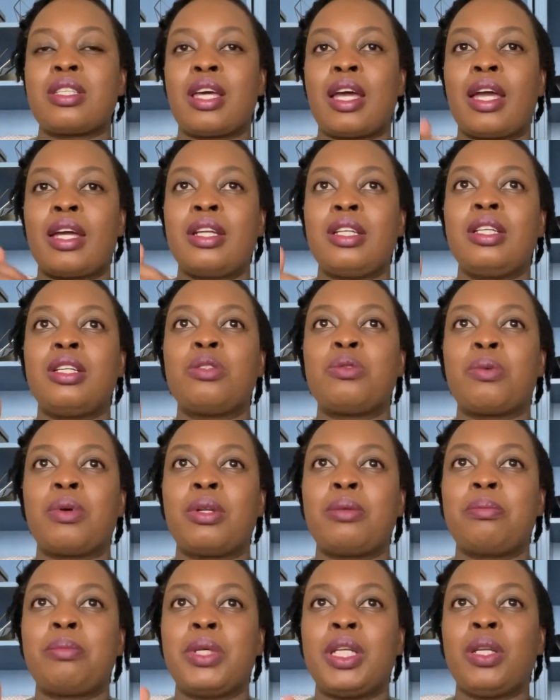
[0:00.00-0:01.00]
I knit
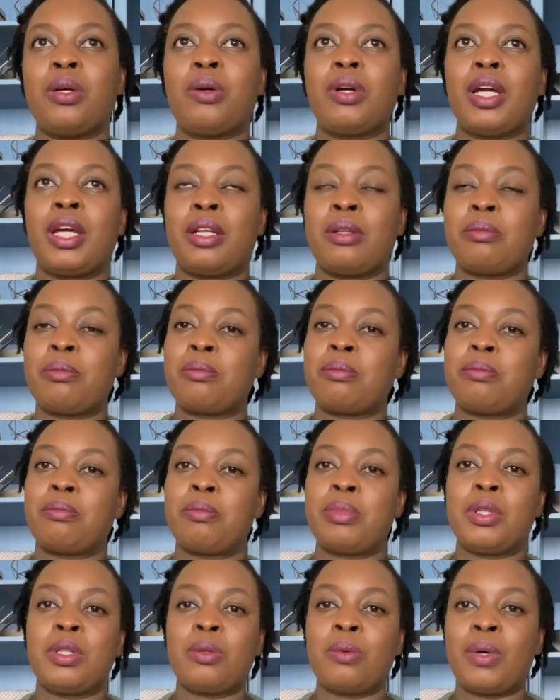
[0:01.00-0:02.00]
one below and
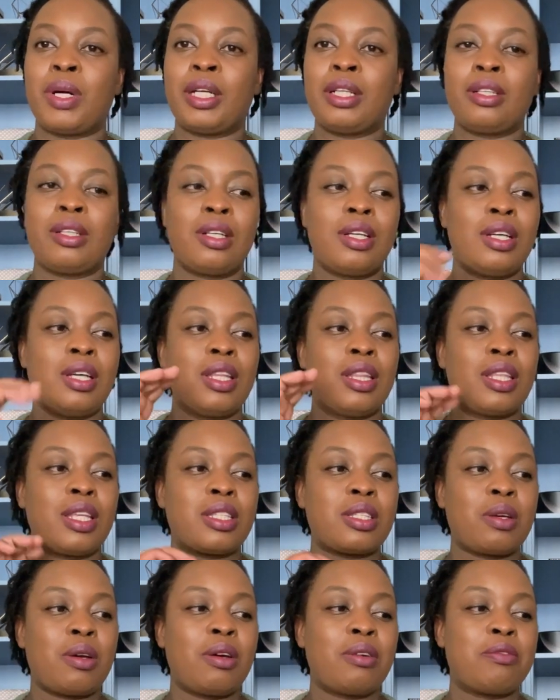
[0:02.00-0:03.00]
purl one.
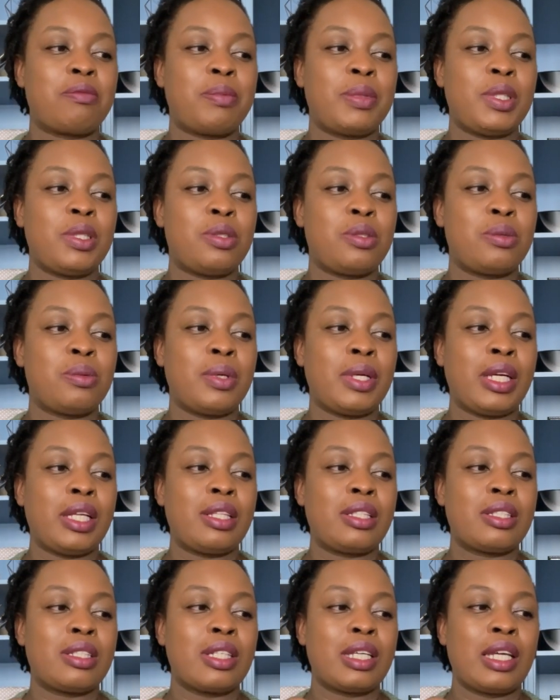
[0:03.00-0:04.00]
That's how I've been doing
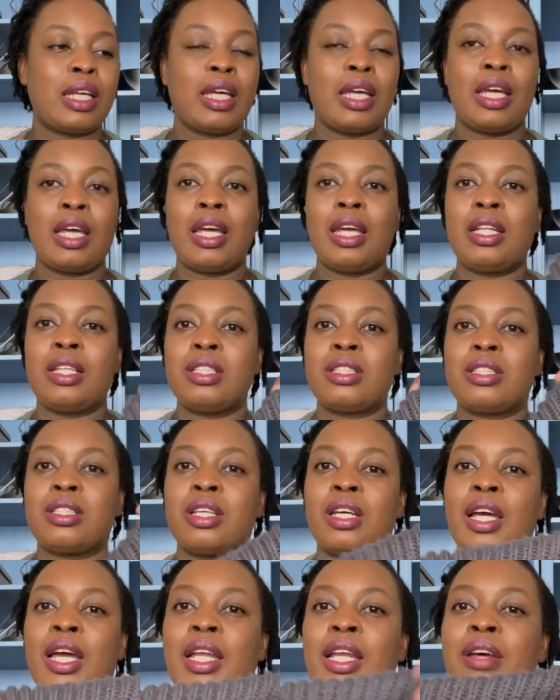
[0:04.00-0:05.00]
it, and
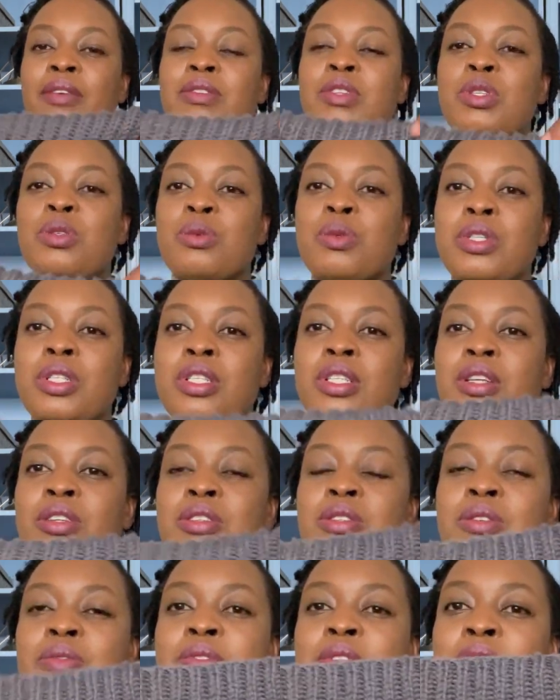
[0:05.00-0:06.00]
I love the
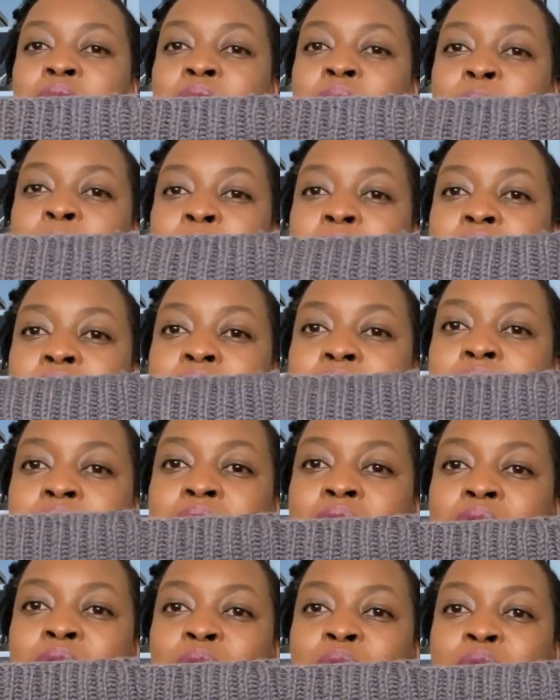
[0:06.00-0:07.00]
squishiness of the fabric. It
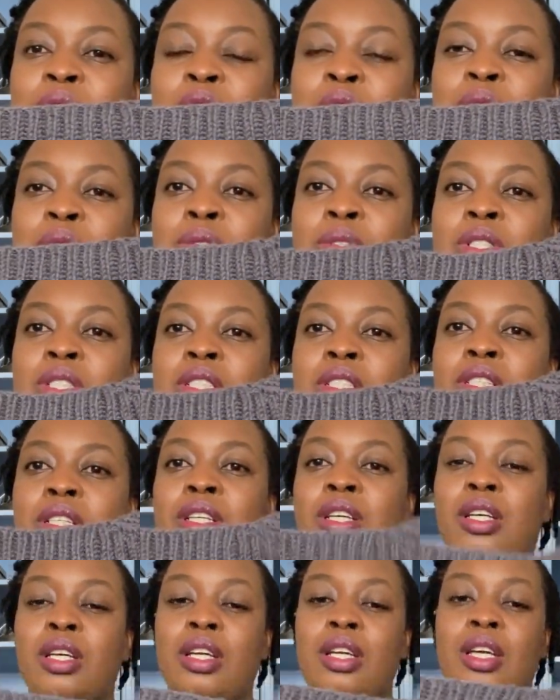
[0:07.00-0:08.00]
still looks good,
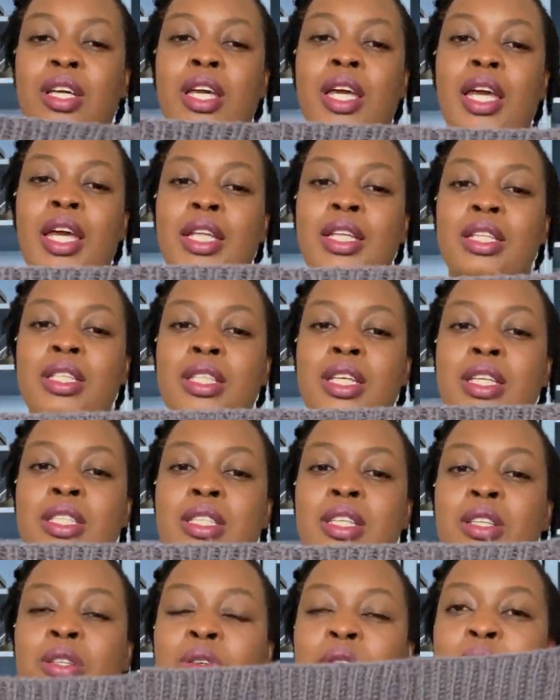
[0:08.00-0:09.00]
and it
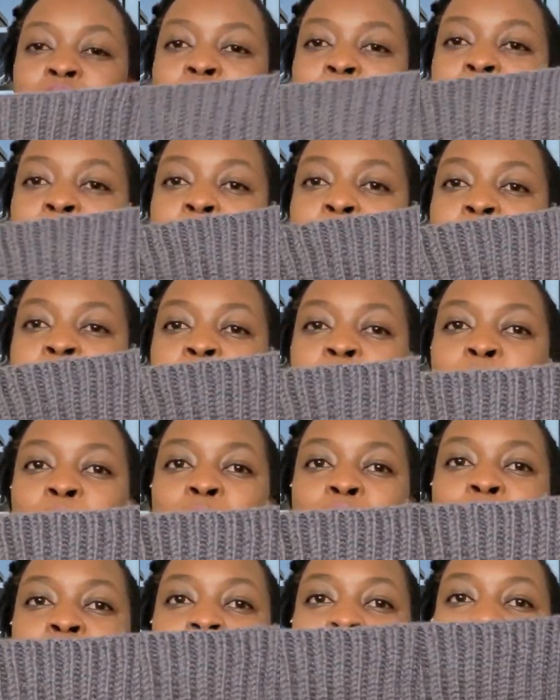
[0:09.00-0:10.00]
doesn't look too
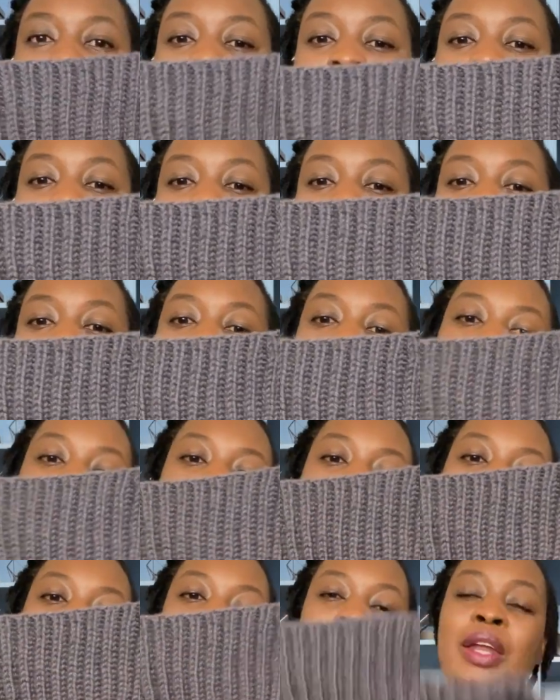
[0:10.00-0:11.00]
brioche.
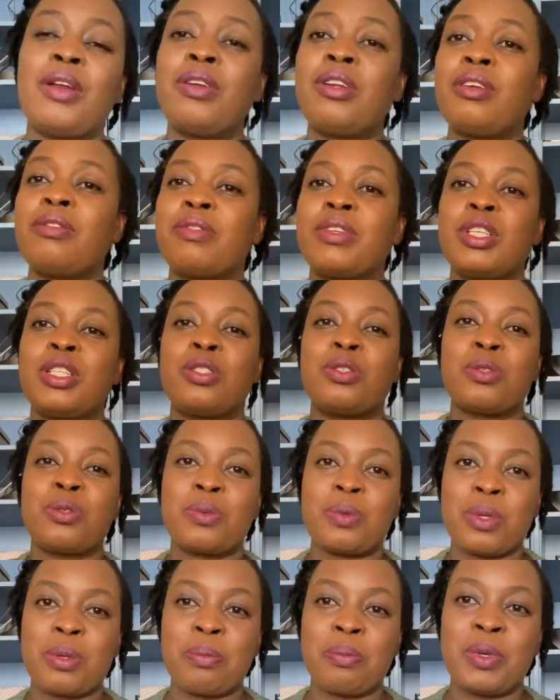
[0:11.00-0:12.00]
I don't have issues
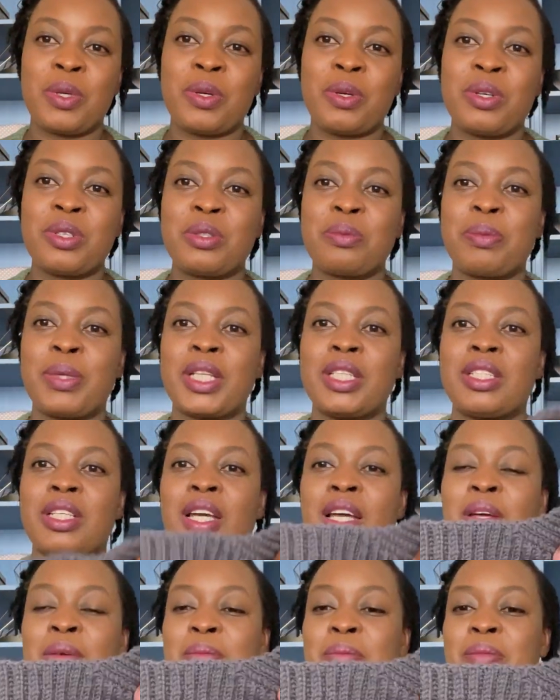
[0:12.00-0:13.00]
with brioche, but
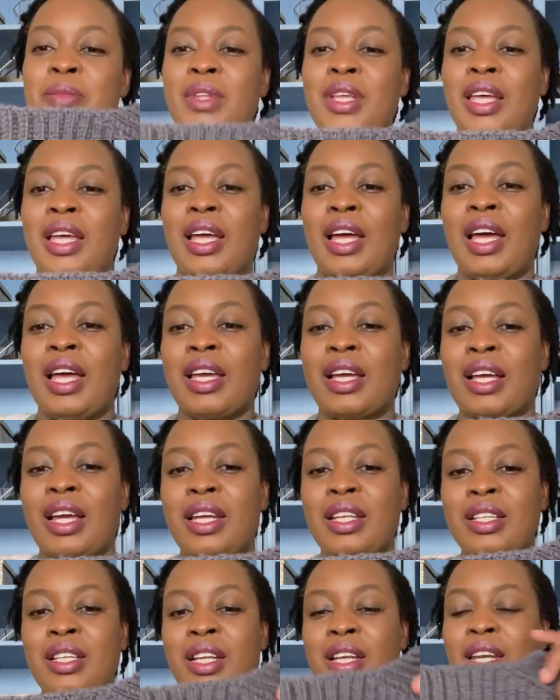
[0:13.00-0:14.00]
I
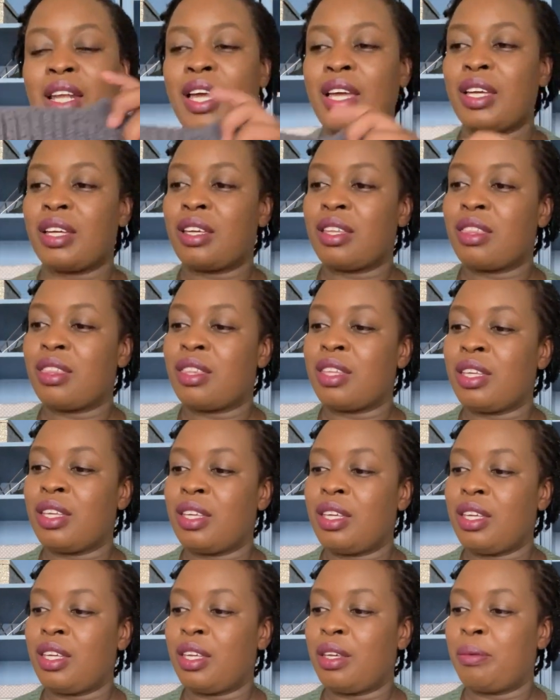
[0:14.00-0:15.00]
kind of like
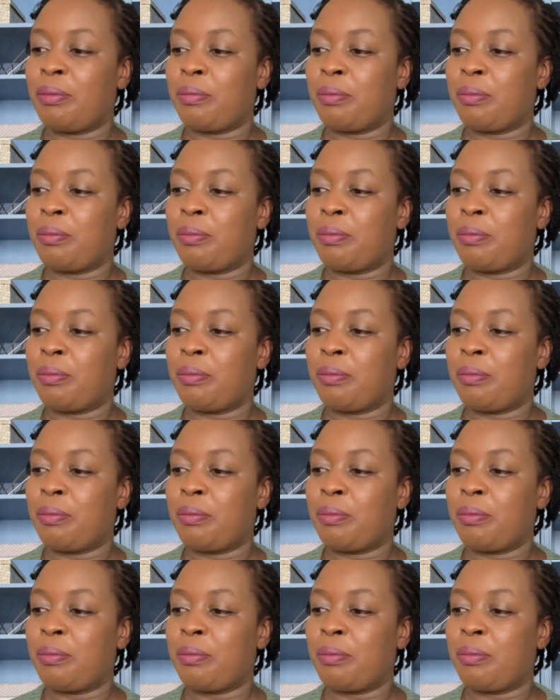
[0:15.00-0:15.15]
the